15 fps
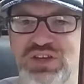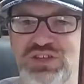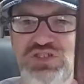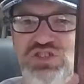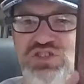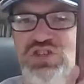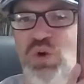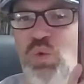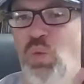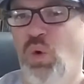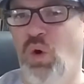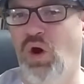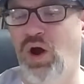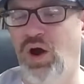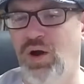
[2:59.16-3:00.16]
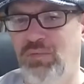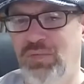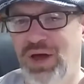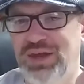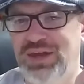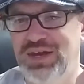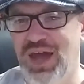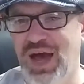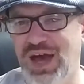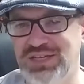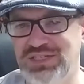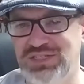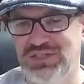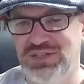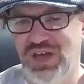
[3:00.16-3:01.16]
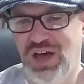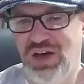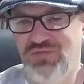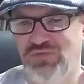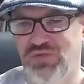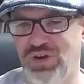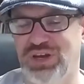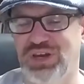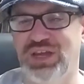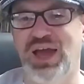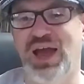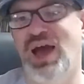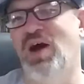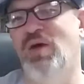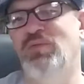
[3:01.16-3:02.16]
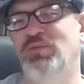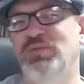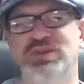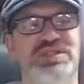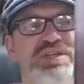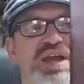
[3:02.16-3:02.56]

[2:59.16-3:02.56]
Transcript: just a warm, nice, friendly album. It's an